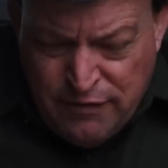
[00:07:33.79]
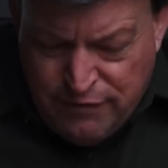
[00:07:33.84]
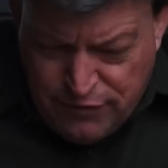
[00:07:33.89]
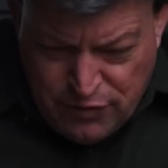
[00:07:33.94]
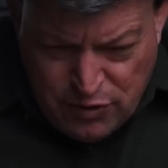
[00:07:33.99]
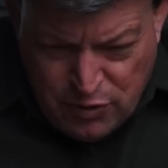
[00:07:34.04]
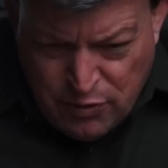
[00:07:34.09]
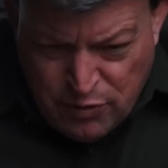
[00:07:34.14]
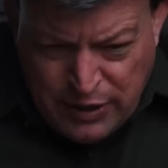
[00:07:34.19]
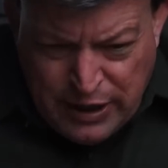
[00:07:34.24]

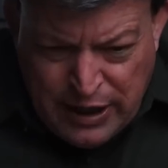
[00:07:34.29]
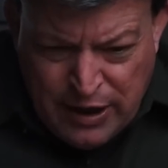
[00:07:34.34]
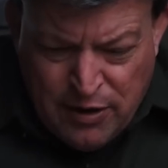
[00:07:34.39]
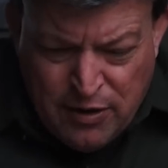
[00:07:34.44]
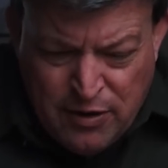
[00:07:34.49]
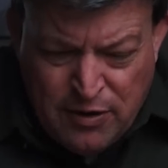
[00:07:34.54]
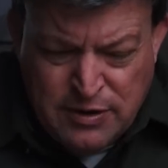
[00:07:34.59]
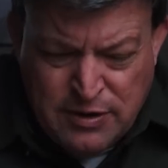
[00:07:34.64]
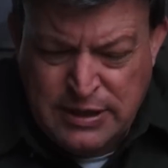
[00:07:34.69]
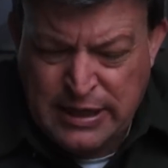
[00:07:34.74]
few
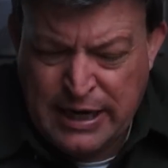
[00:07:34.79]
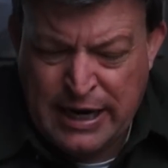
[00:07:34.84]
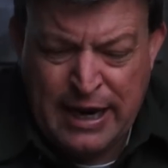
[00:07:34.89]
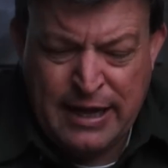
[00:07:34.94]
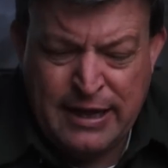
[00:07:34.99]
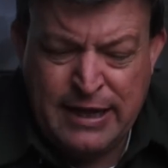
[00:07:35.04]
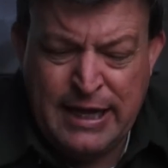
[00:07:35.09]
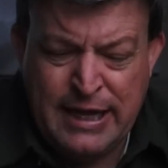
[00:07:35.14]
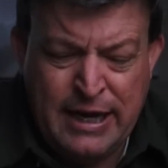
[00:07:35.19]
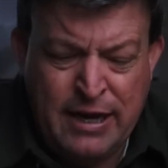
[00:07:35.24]
years, and
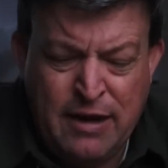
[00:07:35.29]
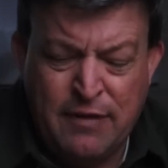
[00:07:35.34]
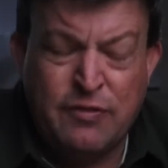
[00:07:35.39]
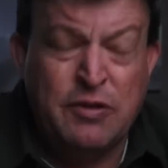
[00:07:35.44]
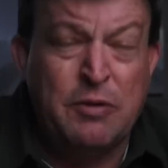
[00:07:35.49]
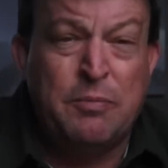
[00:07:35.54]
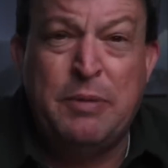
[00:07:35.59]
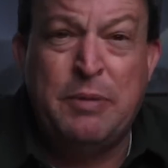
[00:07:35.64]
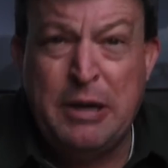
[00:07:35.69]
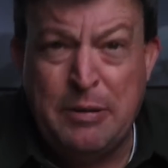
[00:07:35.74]
I think of
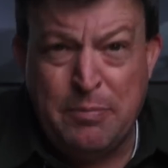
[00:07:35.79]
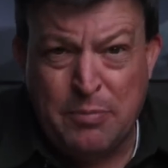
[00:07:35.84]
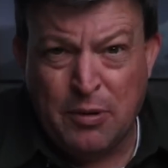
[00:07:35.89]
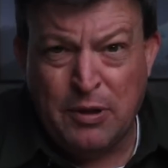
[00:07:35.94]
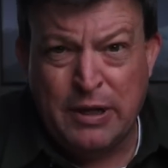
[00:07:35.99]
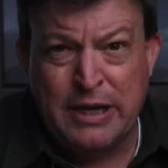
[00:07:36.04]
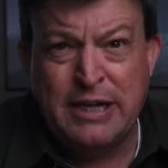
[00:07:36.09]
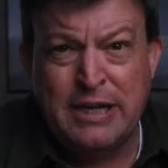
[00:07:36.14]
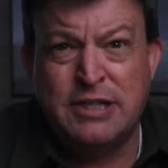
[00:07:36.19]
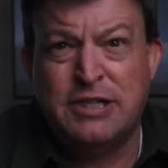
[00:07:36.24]
the
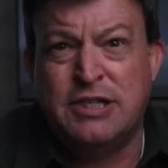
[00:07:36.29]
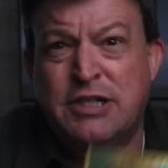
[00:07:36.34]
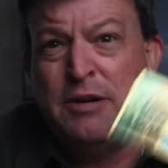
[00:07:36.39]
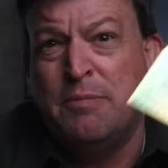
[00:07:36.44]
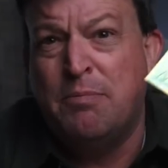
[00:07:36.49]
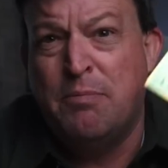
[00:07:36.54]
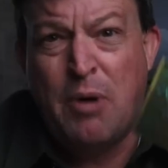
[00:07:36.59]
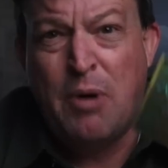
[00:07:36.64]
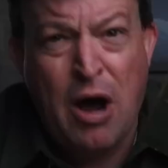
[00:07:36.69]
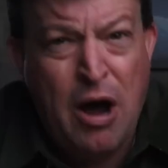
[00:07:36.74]
people in
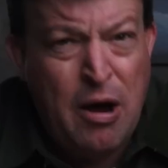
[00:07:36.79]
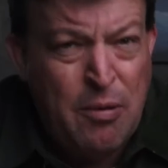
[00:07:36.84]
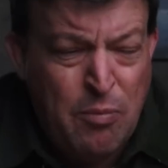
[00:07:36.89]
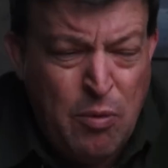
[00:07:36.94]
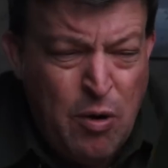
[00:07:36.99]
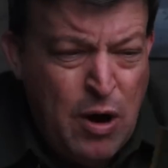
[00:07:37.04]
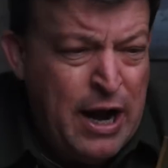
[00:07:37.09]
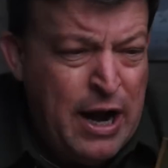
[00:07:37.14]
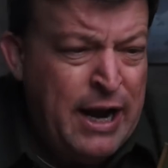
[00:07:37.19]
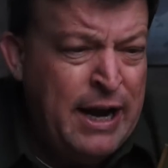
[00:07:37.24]

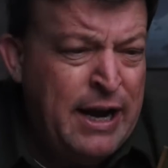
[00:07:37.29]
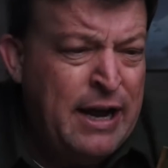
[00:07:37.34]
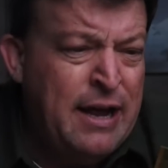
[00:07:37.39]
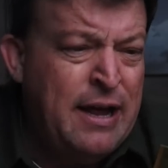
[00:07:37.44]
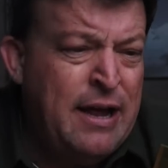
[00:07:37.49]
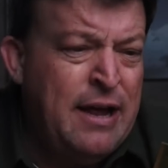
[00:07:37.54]
Zimbabwe.